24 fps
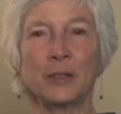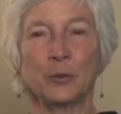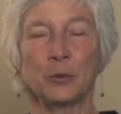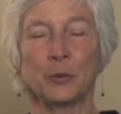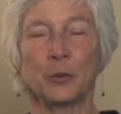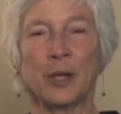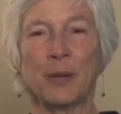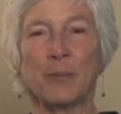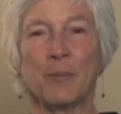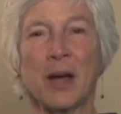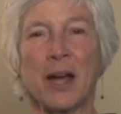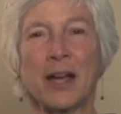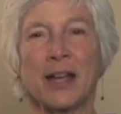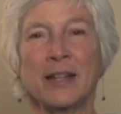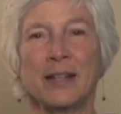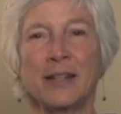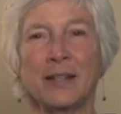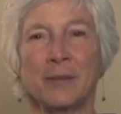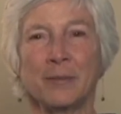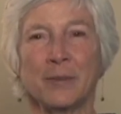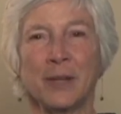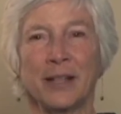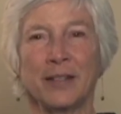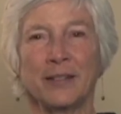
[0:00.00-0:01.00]

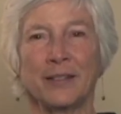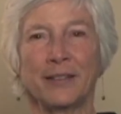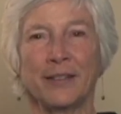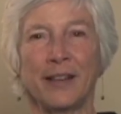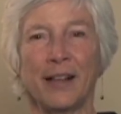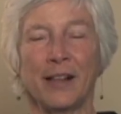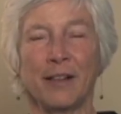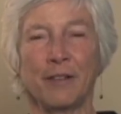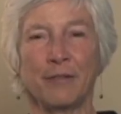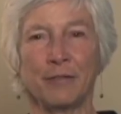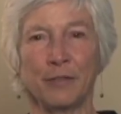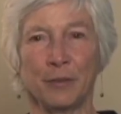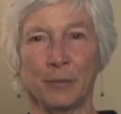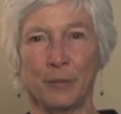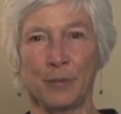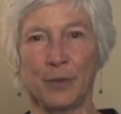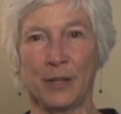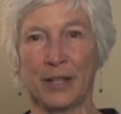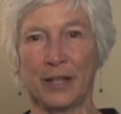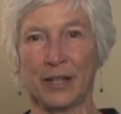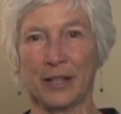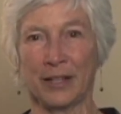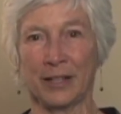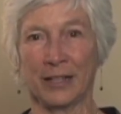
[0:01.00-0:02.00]
reminding myself and
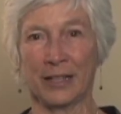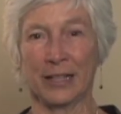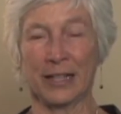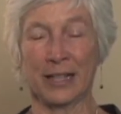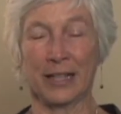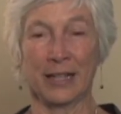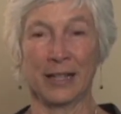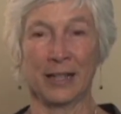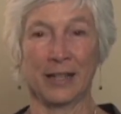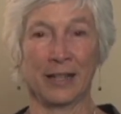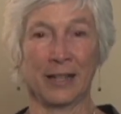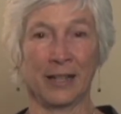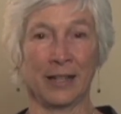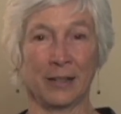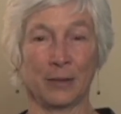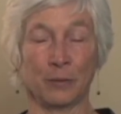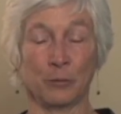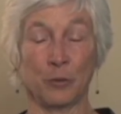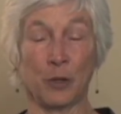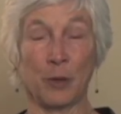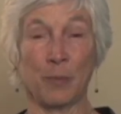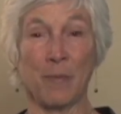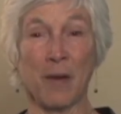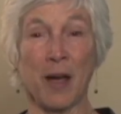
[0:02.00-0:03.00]
being
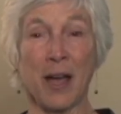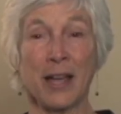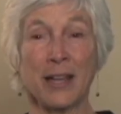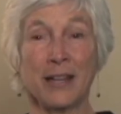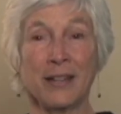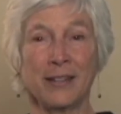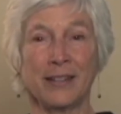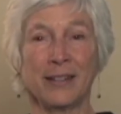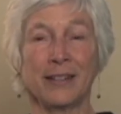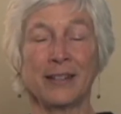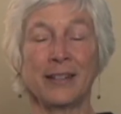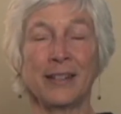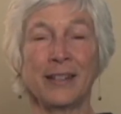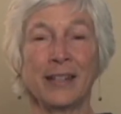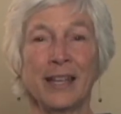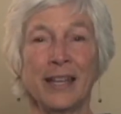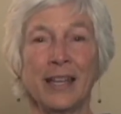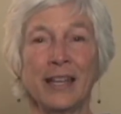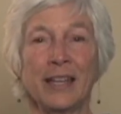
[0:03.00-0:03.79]
reminded